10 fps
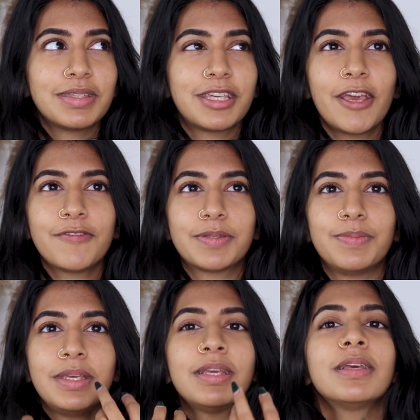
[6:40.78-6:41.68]
gives
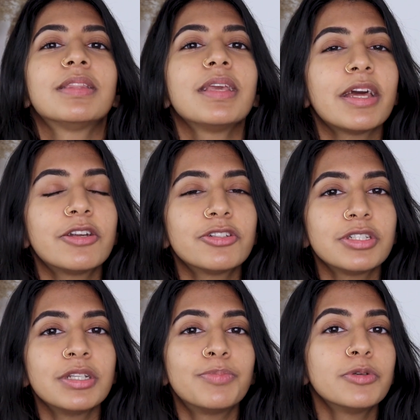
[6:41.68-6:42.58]
me the
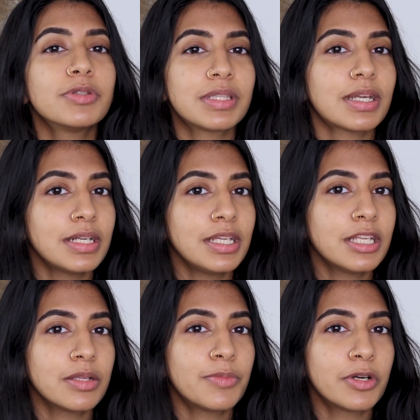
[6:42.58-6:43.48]
energy boost that I need
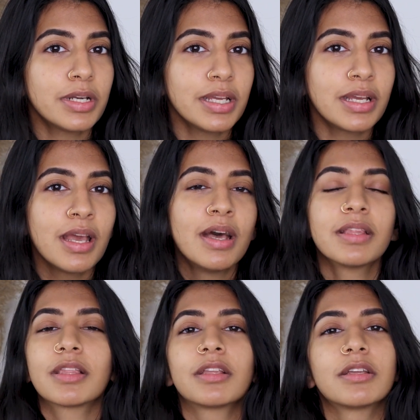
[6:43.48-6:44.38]
in the morning.
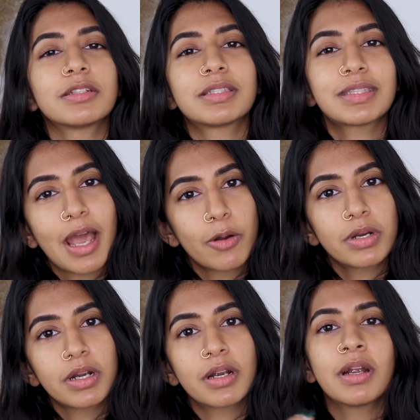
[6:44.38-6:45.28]
The little
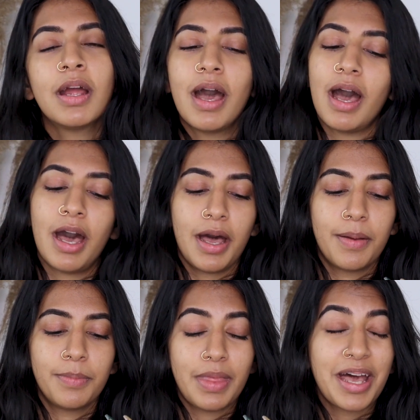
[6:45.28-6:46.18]
sour
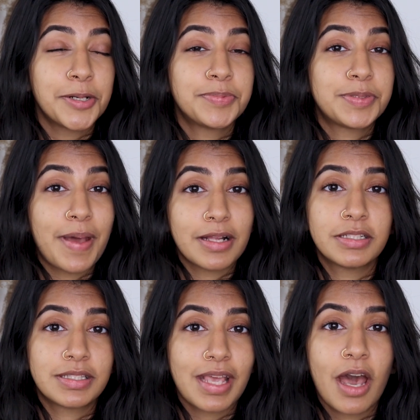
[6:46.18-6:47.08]
helps
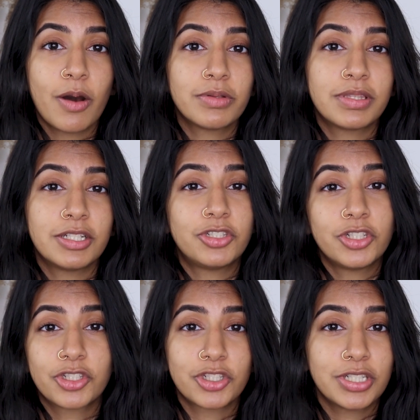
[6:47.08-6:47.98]
balance out the
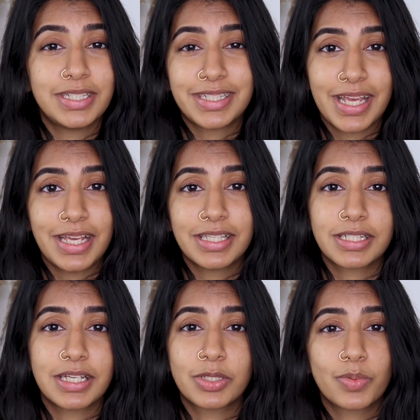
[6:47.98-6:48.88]
gingery
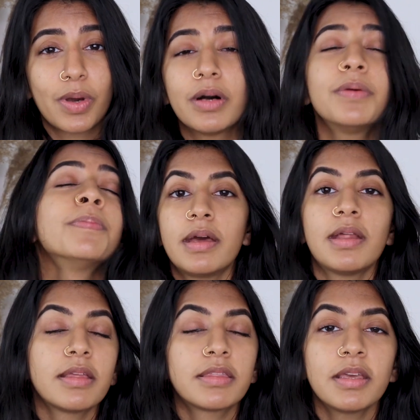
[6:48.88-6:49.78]
taste as well. And
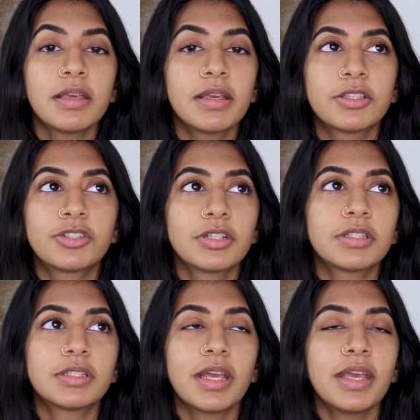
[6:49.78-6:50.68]
I think it's
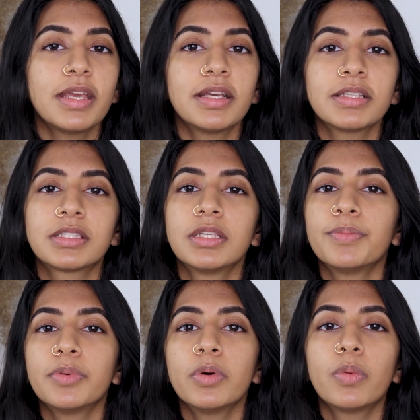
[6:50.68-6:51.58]
just a
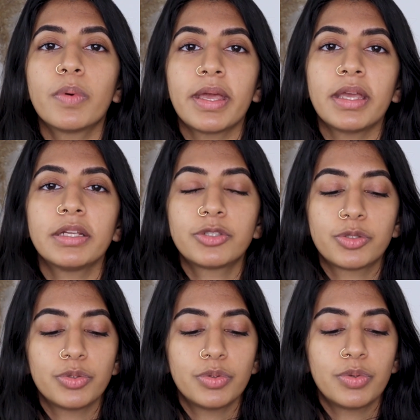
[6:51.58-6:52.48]
simple way
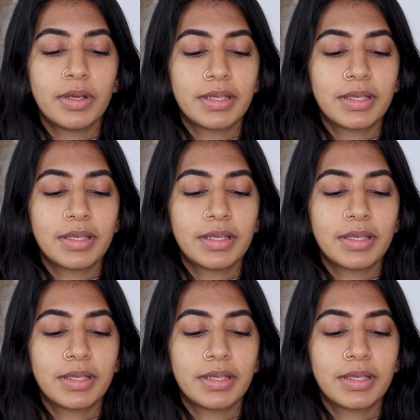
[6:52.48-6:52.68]
to